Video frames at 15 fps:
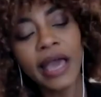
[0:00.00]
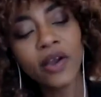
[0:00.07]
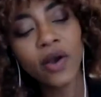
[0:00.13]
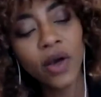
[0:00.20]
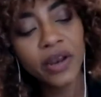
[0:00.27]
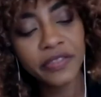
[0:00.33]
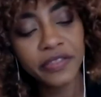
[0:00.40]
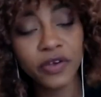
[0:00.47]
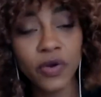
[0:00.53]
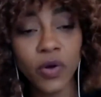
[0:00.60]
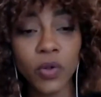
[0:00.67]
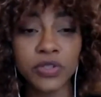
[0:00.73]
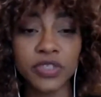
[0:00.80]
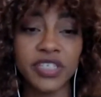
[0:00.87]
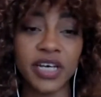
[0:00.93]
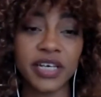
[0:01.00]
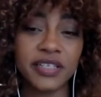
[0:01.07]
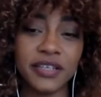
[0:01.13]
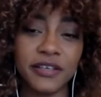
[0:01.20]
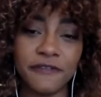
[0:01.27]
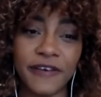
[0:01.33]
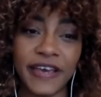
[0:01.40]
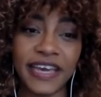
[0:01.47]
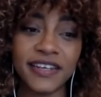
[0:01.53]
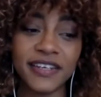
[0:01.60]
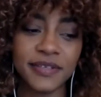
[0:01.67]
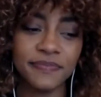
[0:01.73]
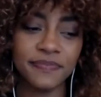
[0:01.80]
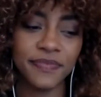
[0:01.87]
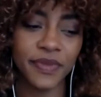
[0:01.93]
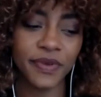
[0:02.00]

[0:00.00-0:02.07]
I call it the gold dust effect.